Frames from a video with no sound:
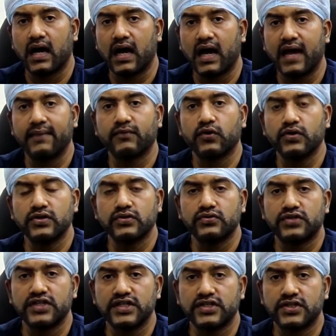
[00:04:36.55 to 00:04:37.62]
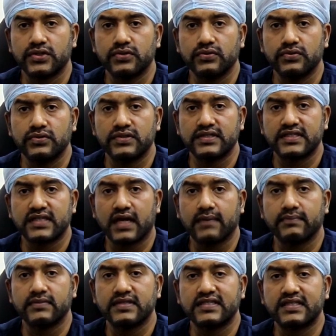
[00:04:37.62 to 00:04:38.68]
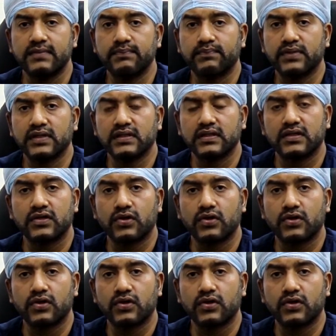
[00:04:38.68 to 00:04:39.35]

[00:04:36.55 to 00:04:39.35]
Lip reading: I am going to teach you some simple